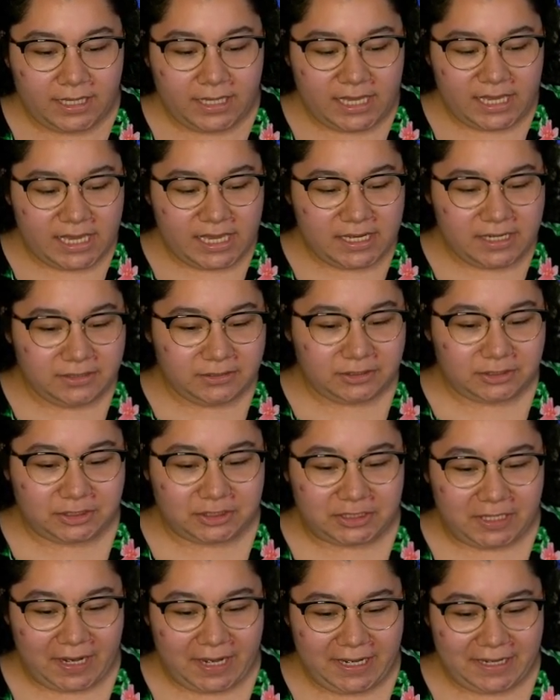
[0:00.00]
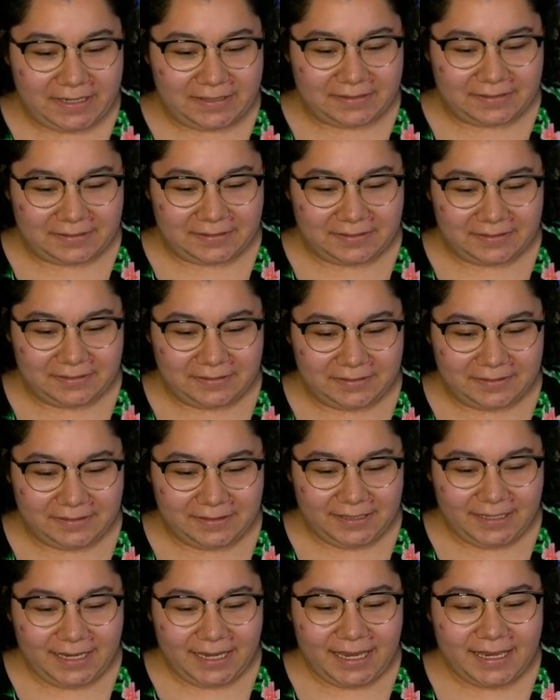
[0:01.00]
Insane.
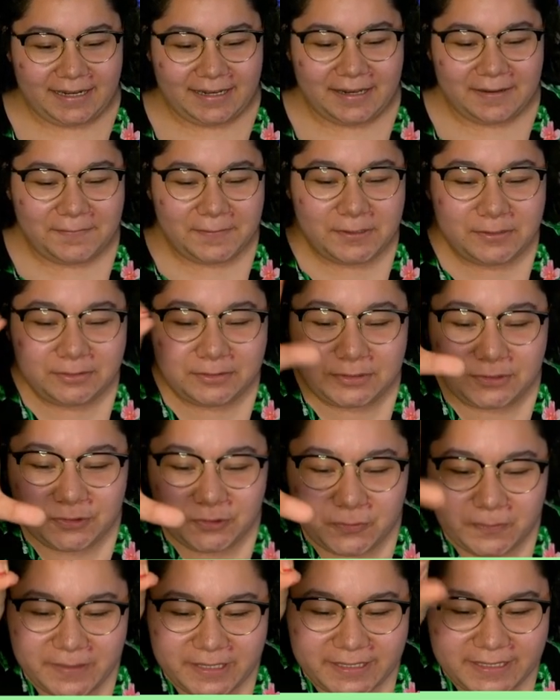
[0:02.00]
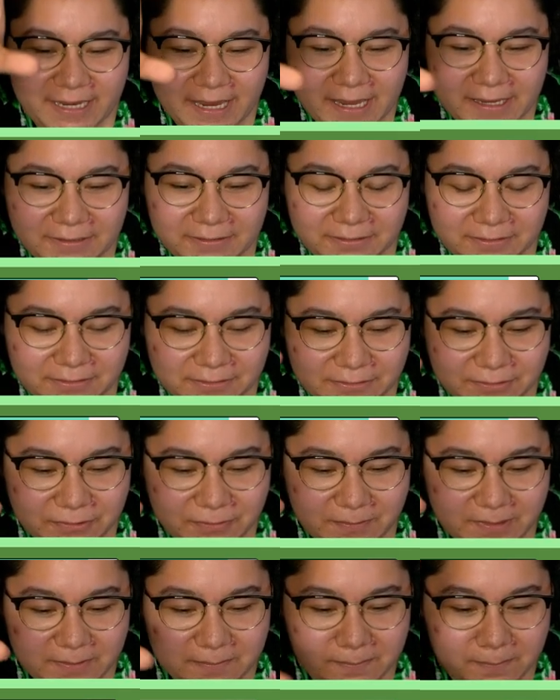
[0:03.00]
And if you zoom in, editor
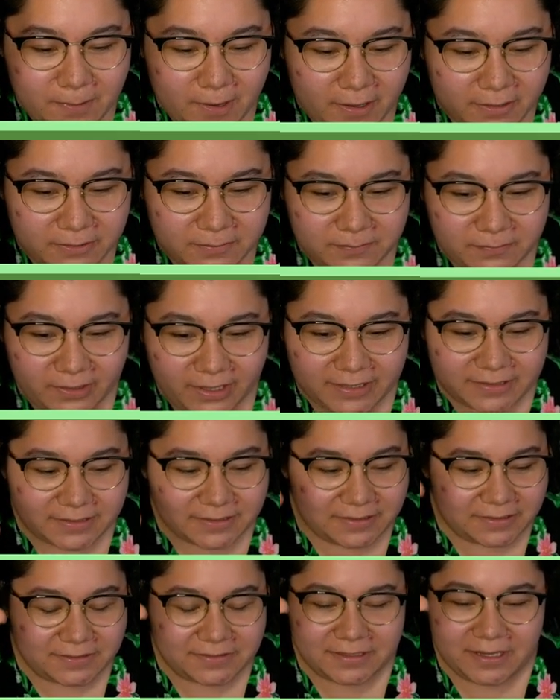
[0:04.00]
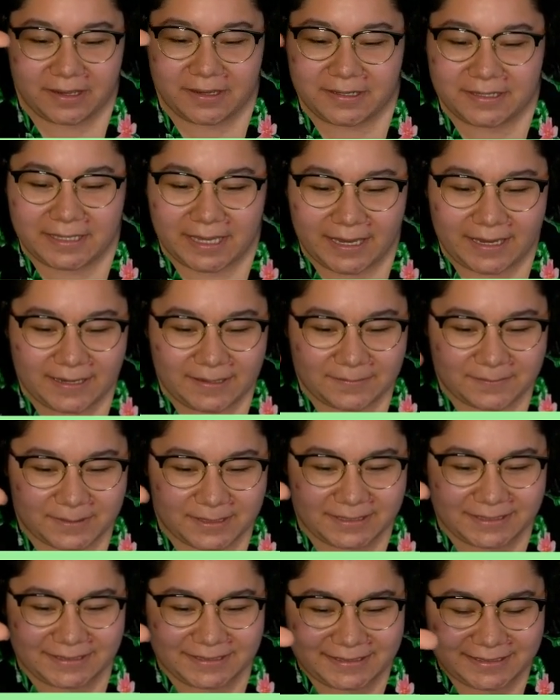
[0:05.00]
zoom in, bottom right, there's a game.
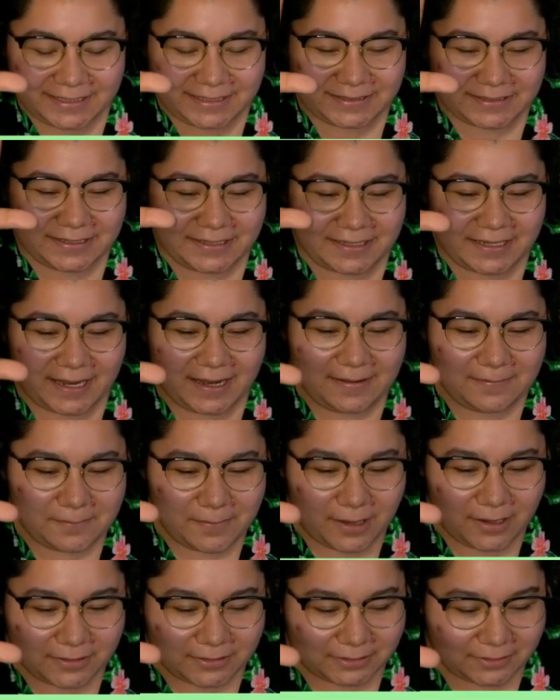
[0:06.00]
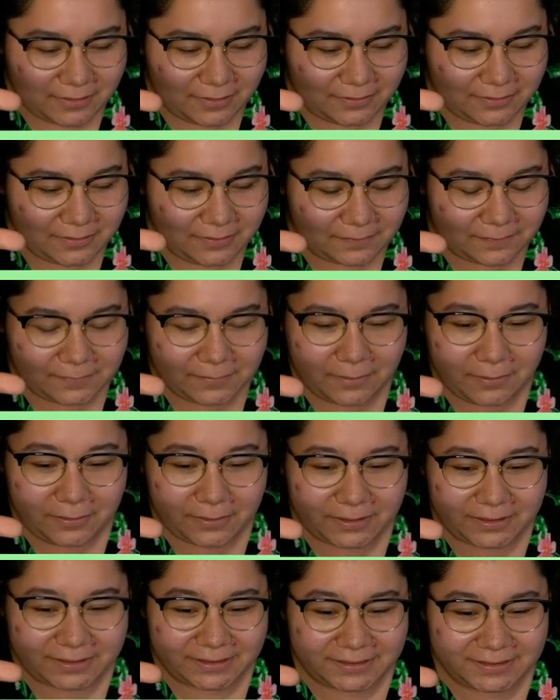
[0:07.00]
There's a game box on the
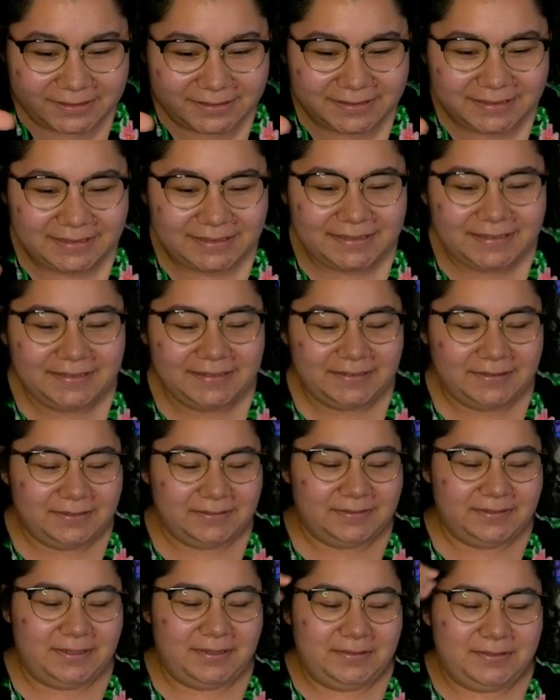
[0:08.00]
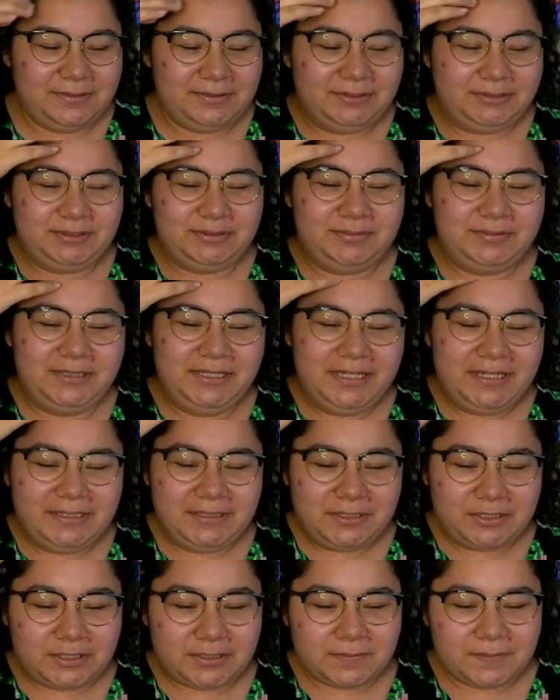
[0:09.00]
floor. Who's
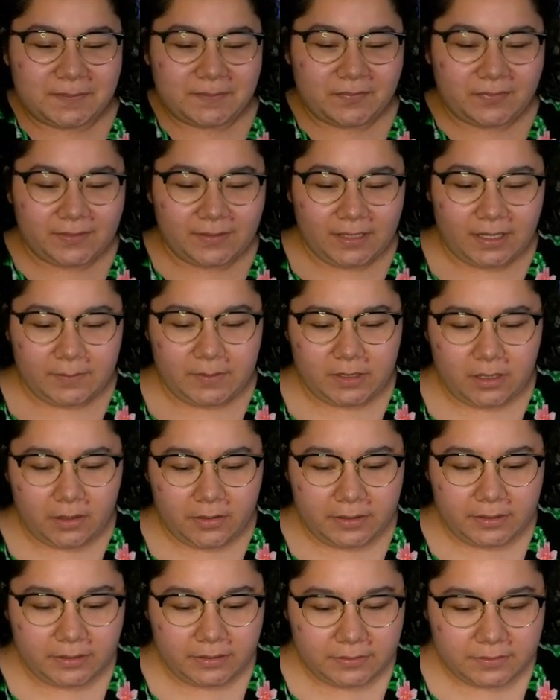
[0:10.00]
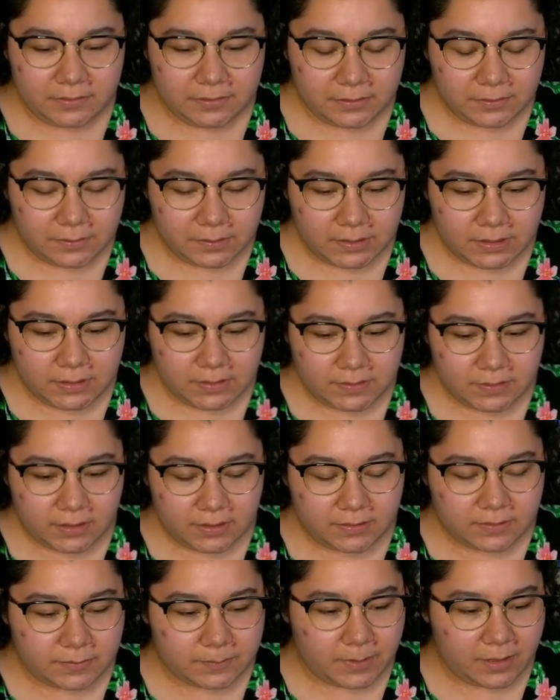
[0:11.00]
rich? I mean, all you gotta do is
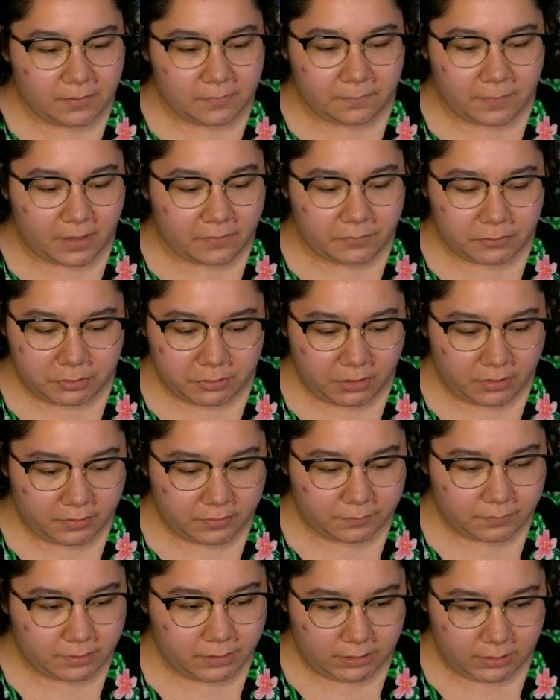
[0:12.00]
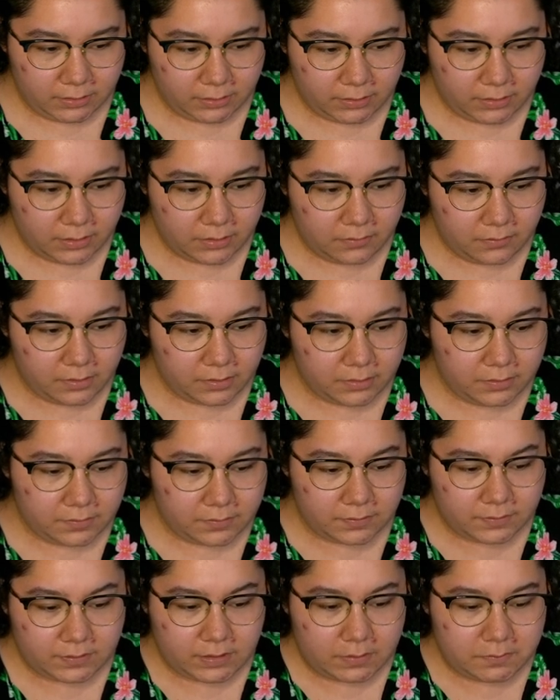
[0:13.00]
like spend $500 one year and then you can
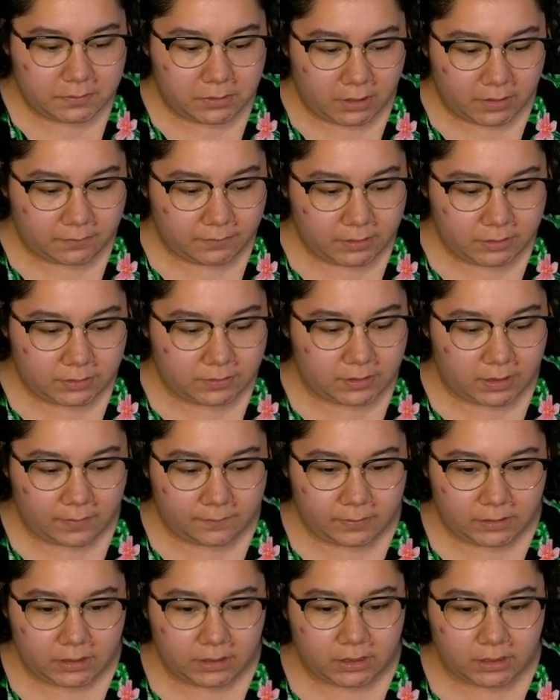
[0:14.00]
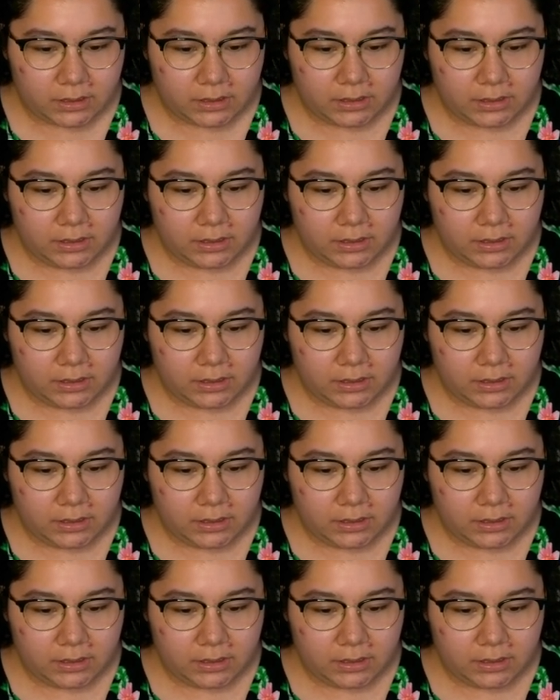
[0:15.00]
use the same decorations every year.